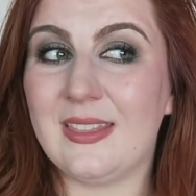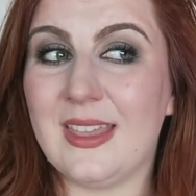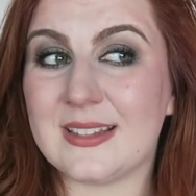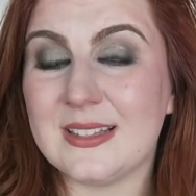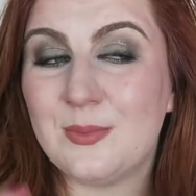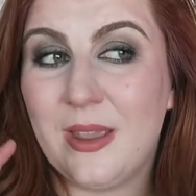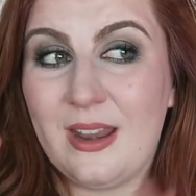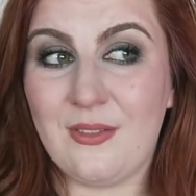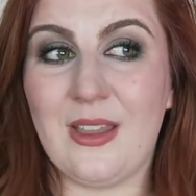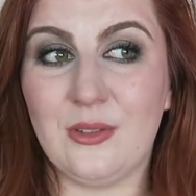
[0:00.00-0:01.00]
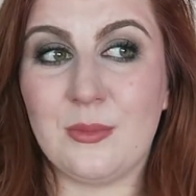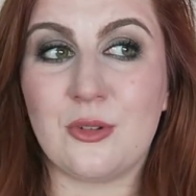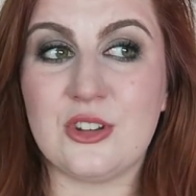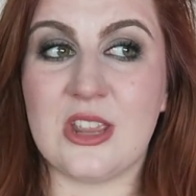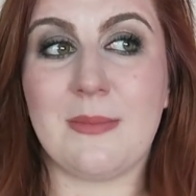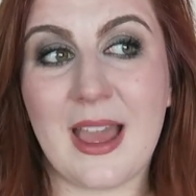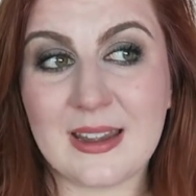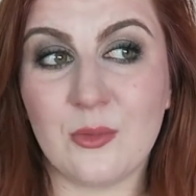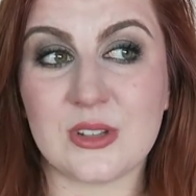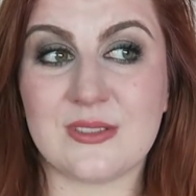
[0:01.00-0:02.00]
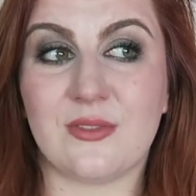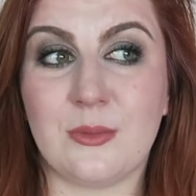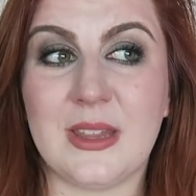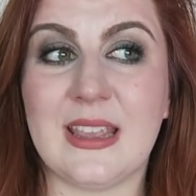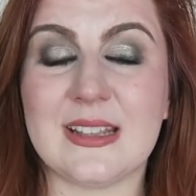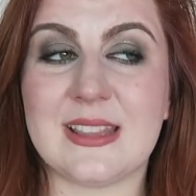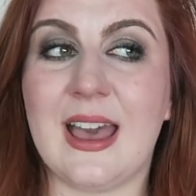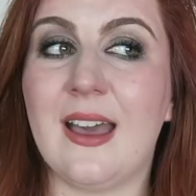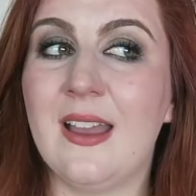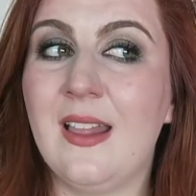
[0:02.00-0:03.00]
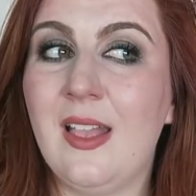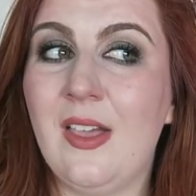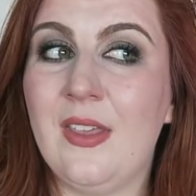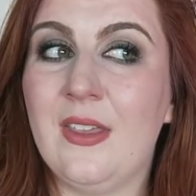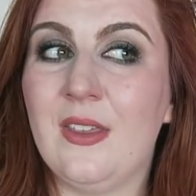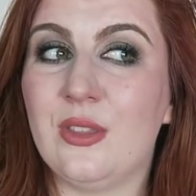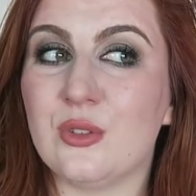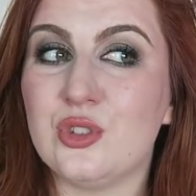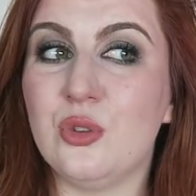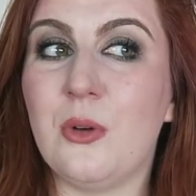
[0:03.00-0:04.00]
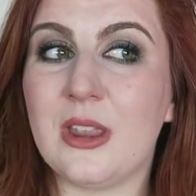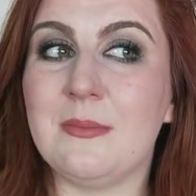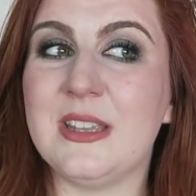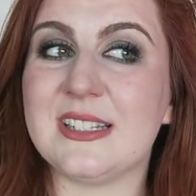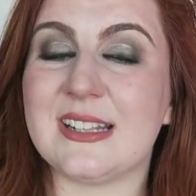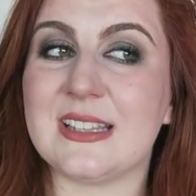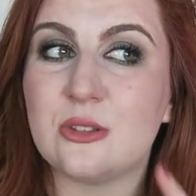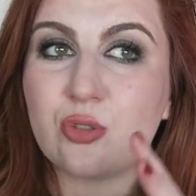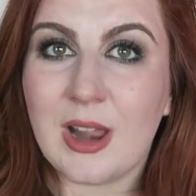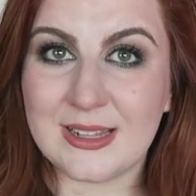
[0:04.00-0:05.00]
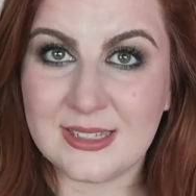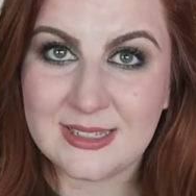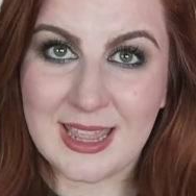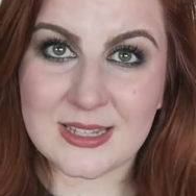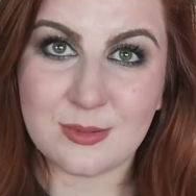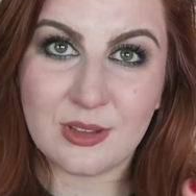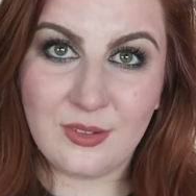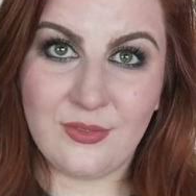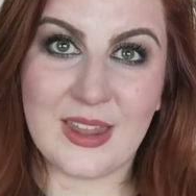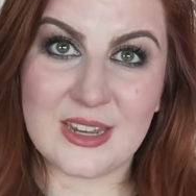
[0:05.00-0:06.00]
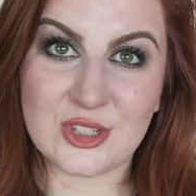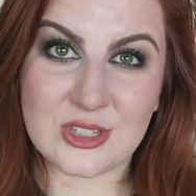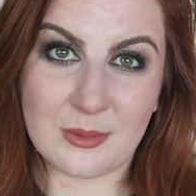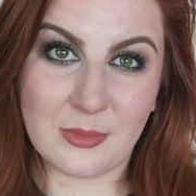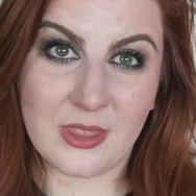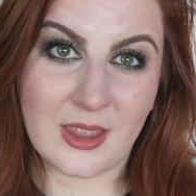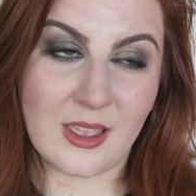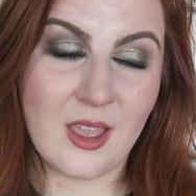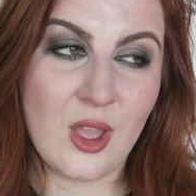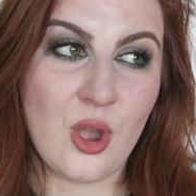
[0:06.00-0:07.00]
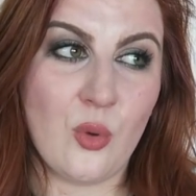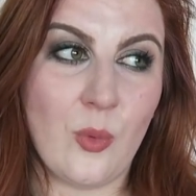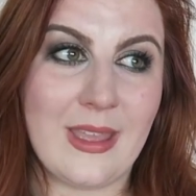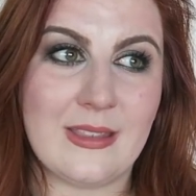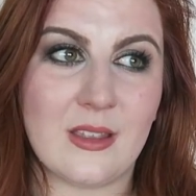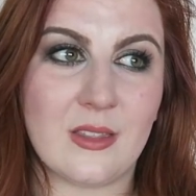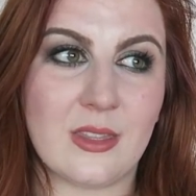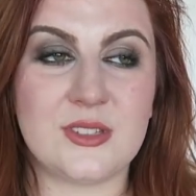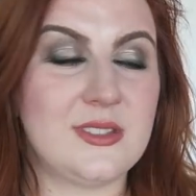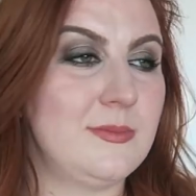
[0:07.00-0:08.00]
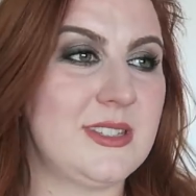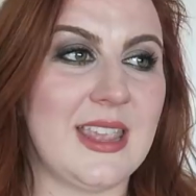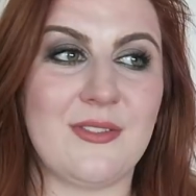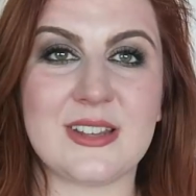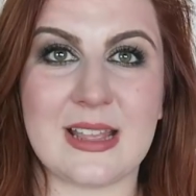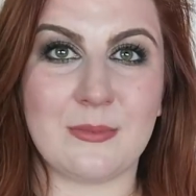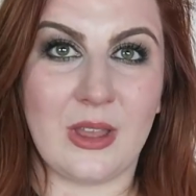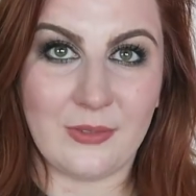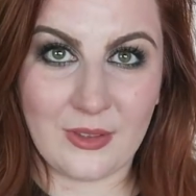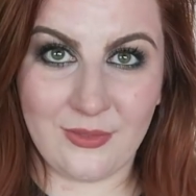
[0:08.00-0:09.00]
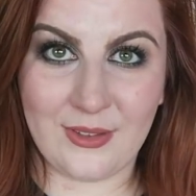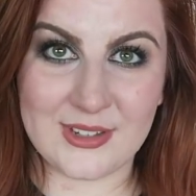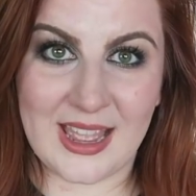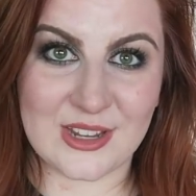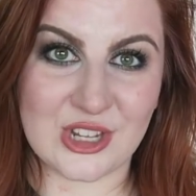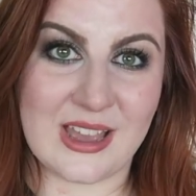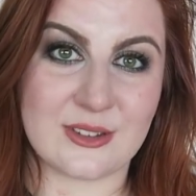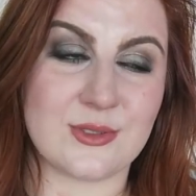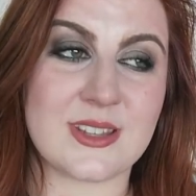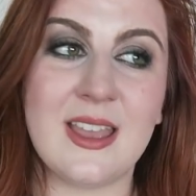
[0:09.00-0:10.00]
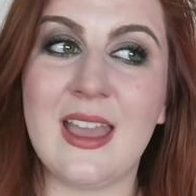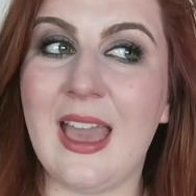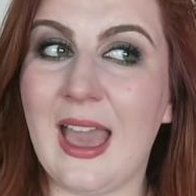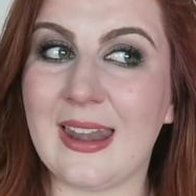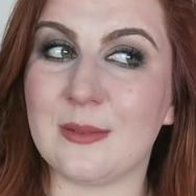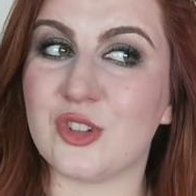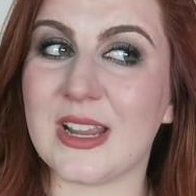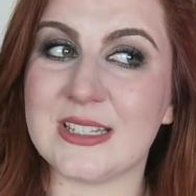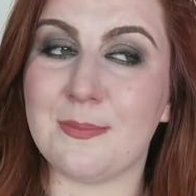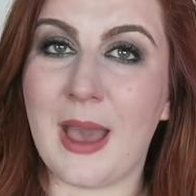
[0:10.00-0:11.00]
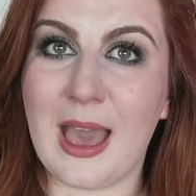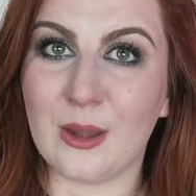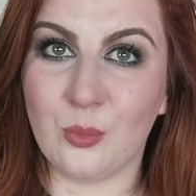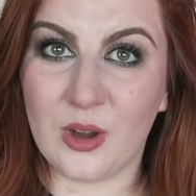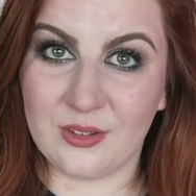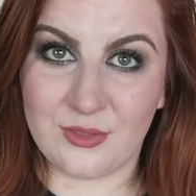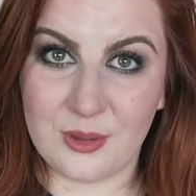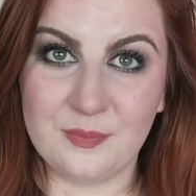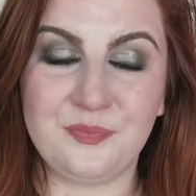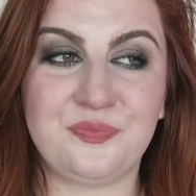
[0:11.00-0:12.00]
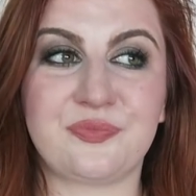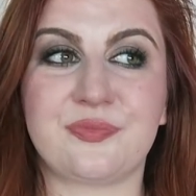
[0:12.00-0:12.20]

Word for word: this is where I felt that project panning wasn't for me, is that there's no point in me sitting trying to desperately finish something when, say for example, I've got 50 eyeshadows and I'm trying to pan one of them.